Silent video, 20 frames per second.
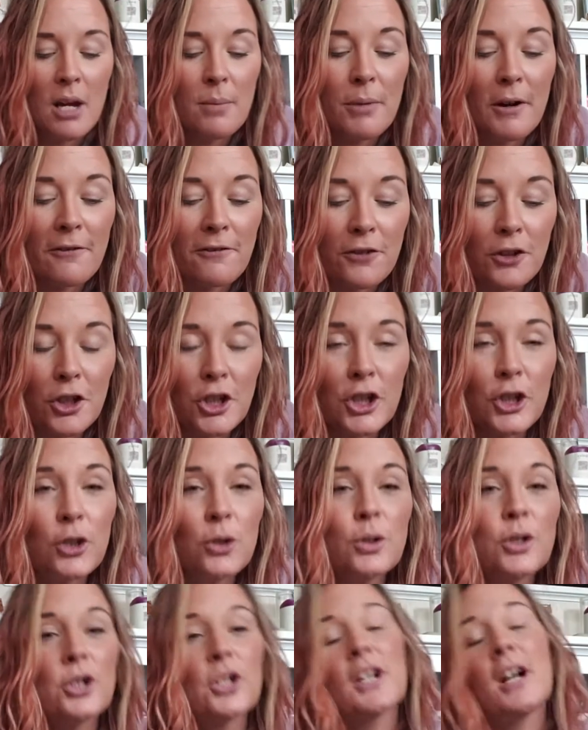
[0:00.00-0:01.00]
But for you,
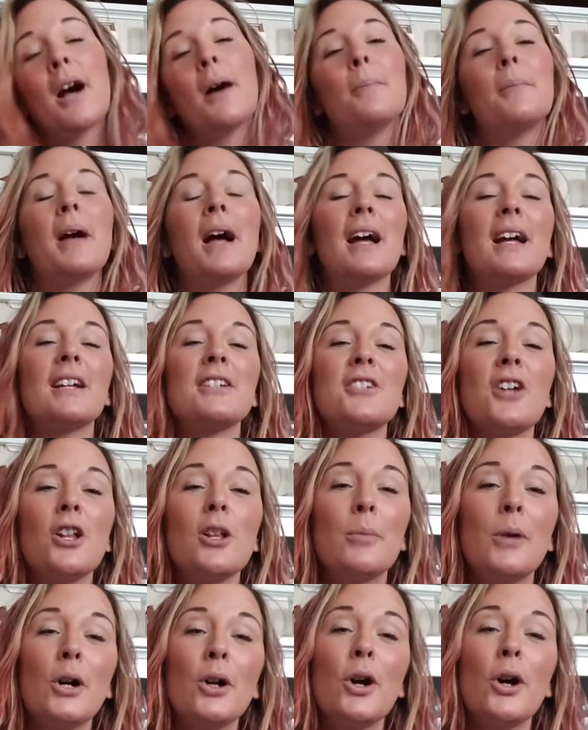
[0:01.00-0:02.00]
your comeback is all
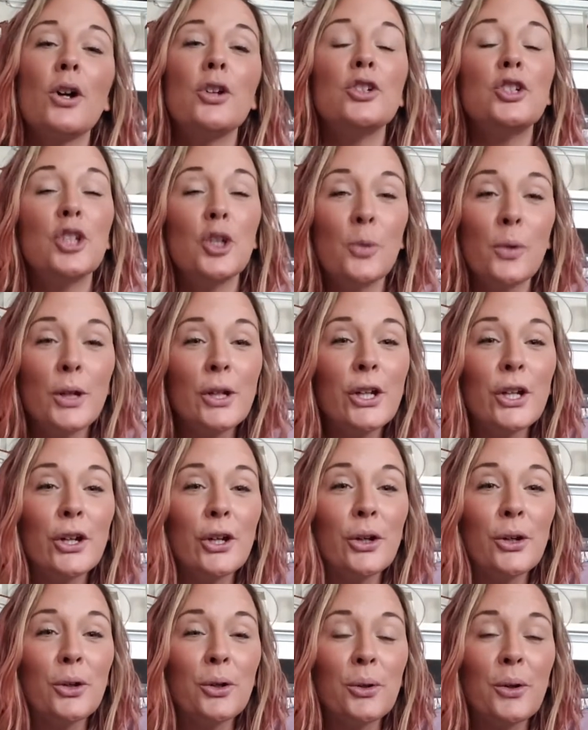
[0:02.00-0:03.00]
about doing
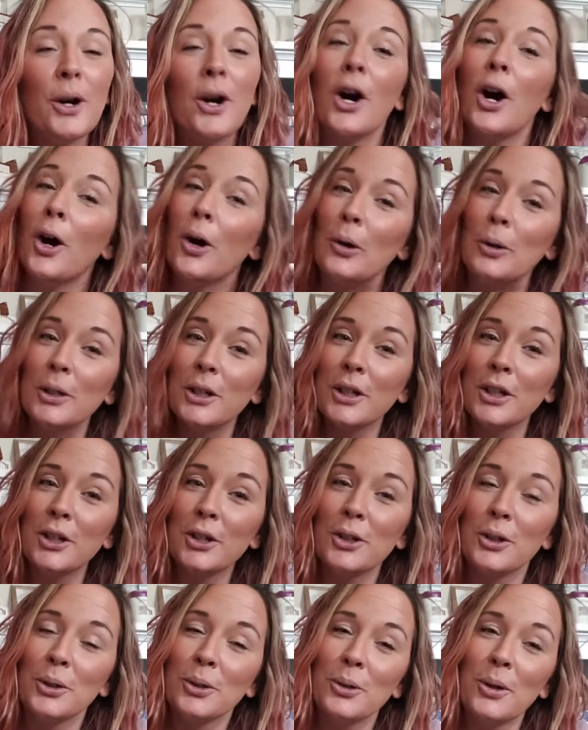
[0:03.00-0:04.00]
you, owning
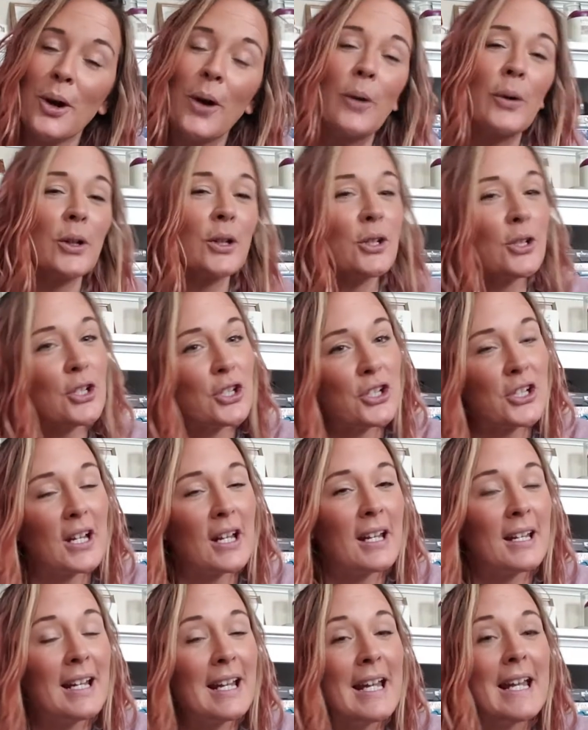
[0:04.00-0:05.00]
your
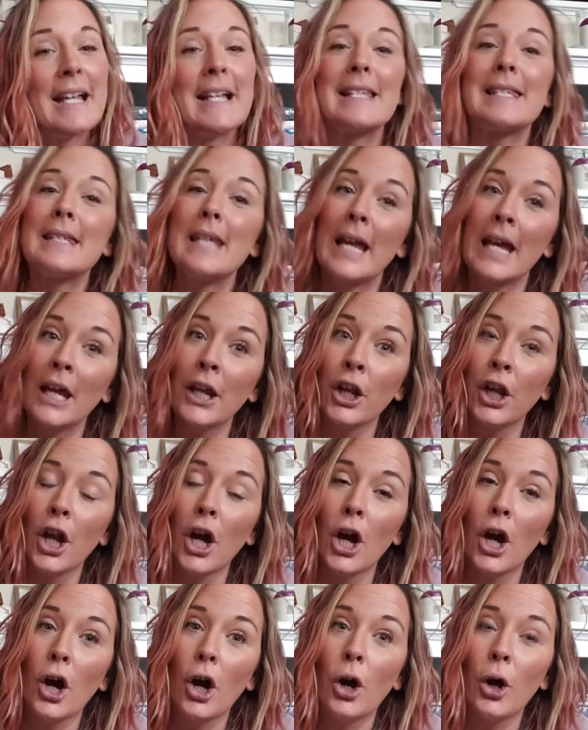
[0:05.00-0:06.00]
shit, saying
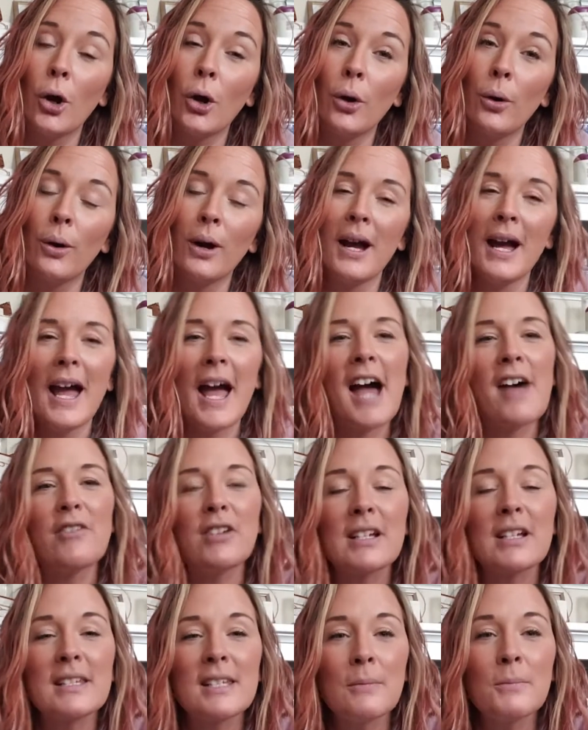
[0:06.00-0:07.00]
no,
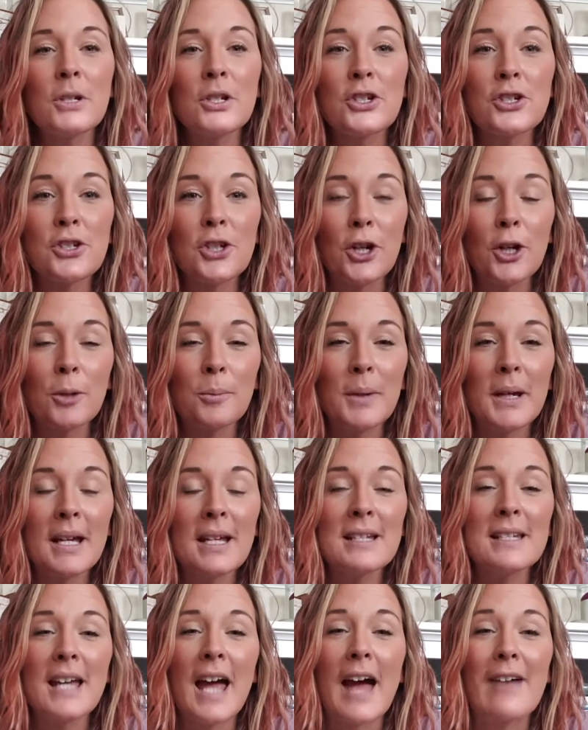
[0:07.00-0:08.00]
having some
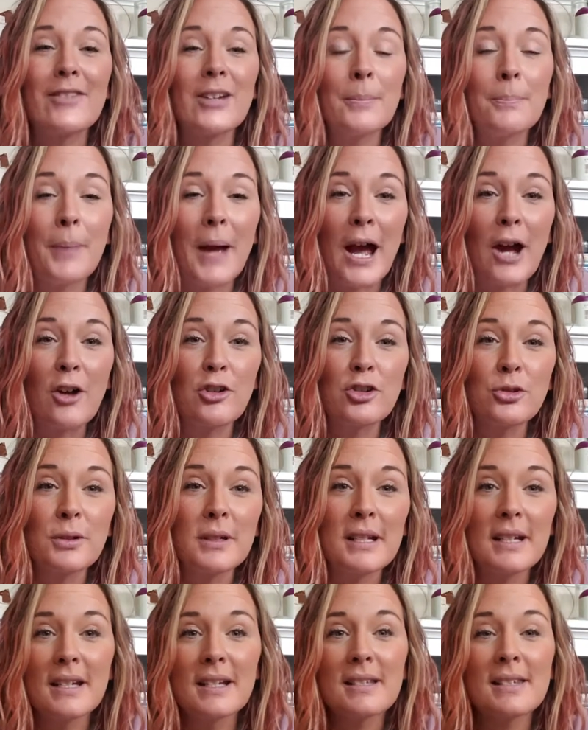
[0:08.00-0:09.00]
discernment, having
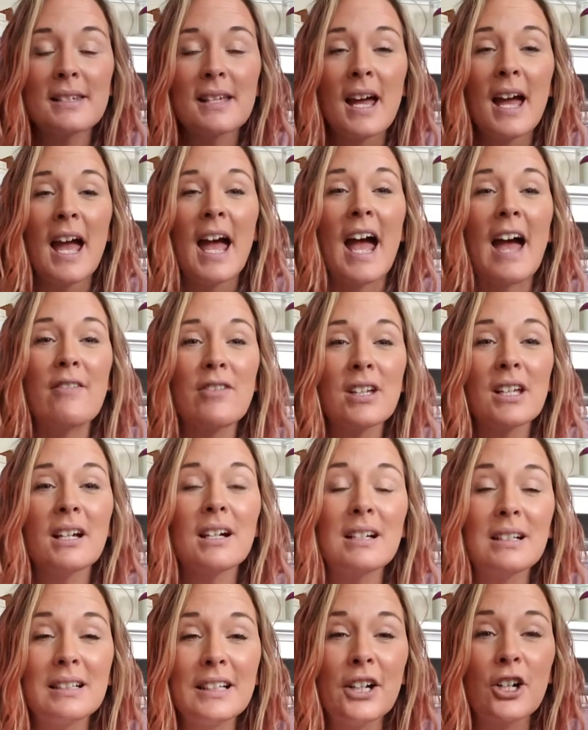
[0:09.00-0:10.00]
boundaries, having a
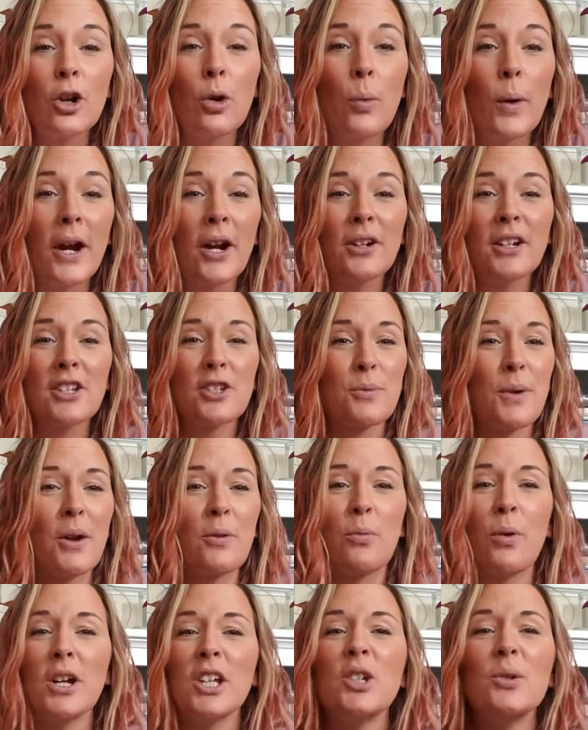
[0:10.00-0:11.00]
clear awareness
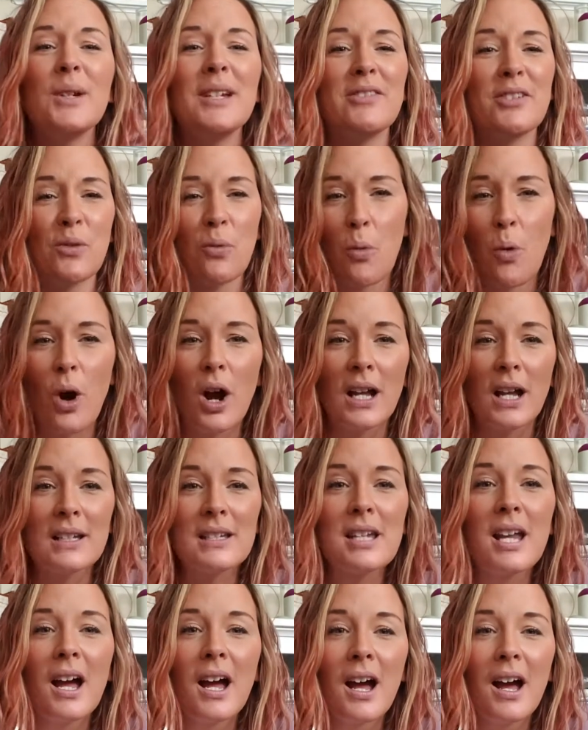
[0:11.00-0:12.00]
around what you even
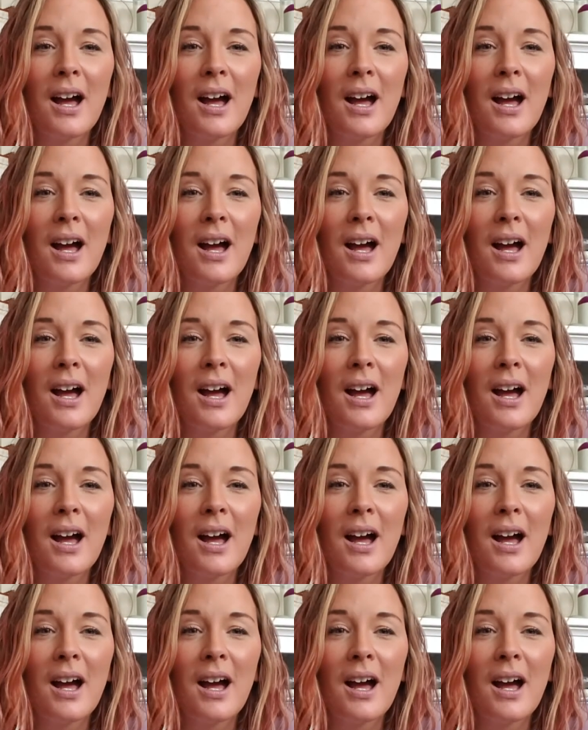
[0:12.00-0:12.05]
want.